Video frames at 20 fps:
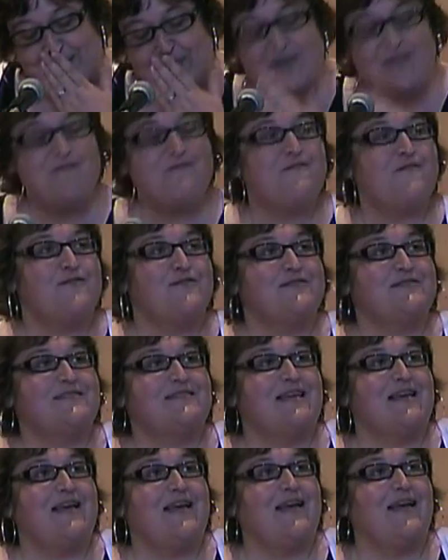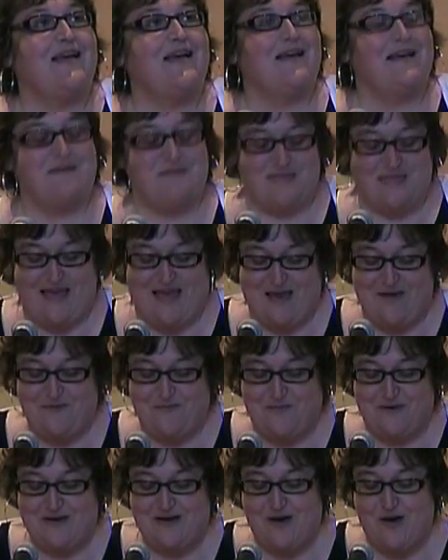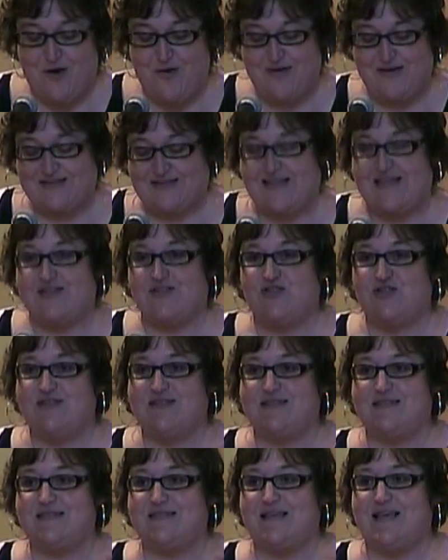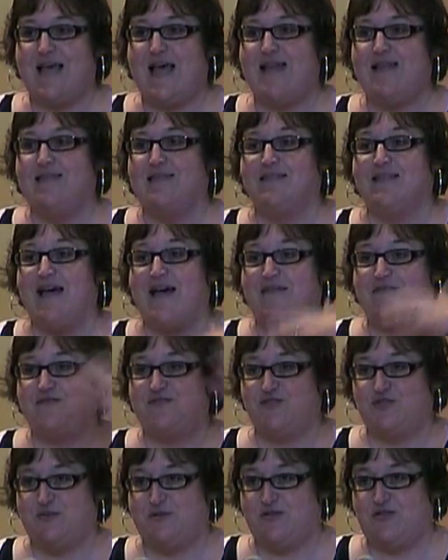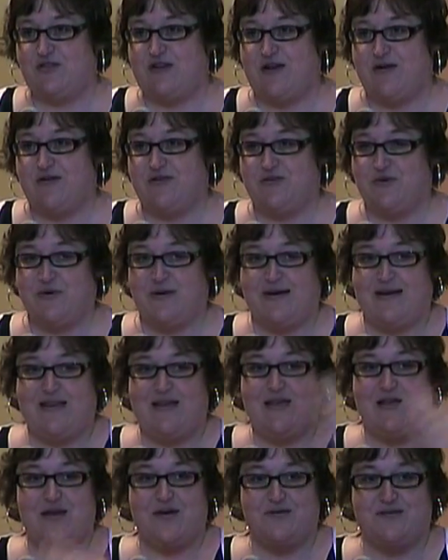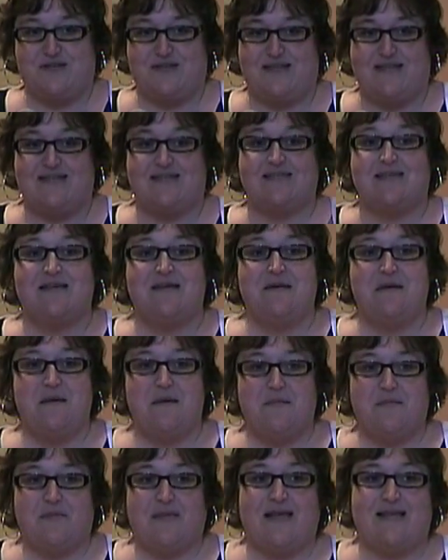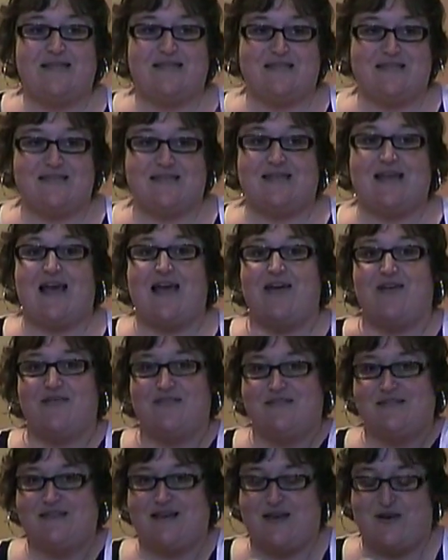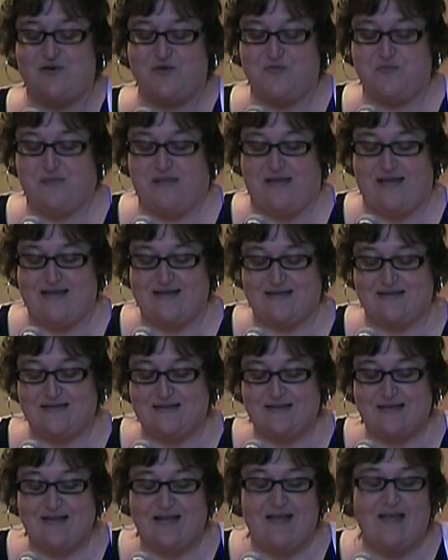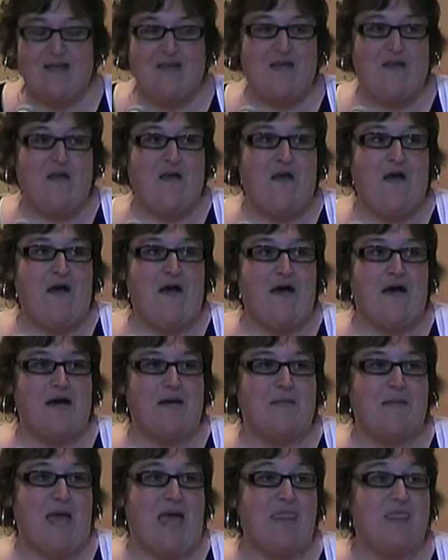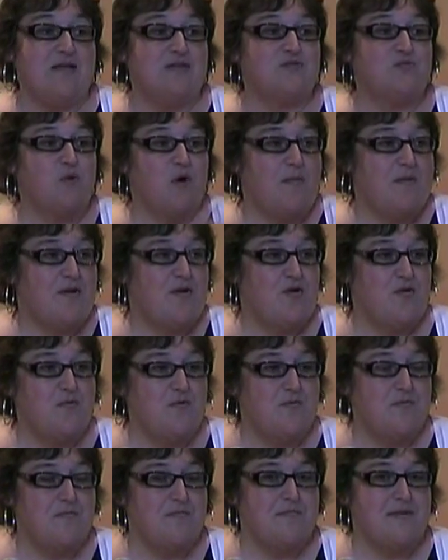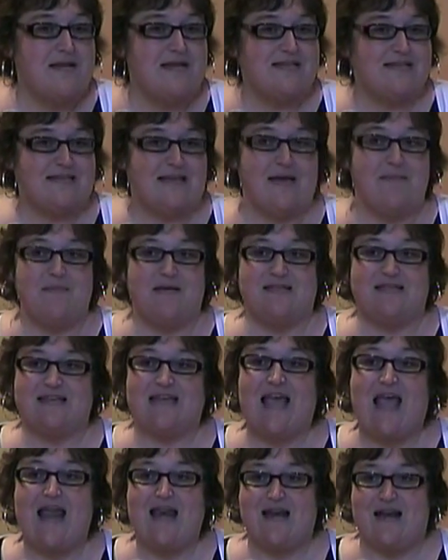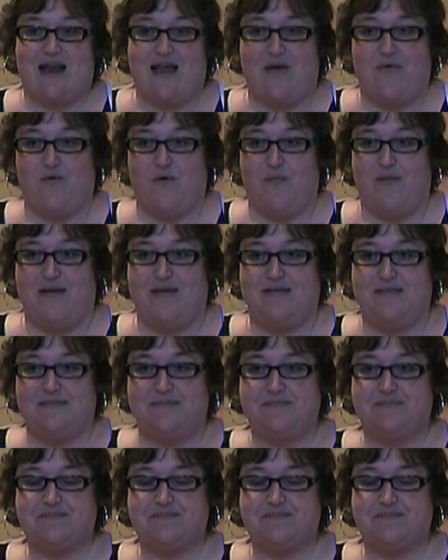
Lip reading: Well, the first thing that we know is that Jesus had left Jewish territory, and he goes to this place, this Tyre and Sidon place. And this woman who meets him is a Canaanite woman.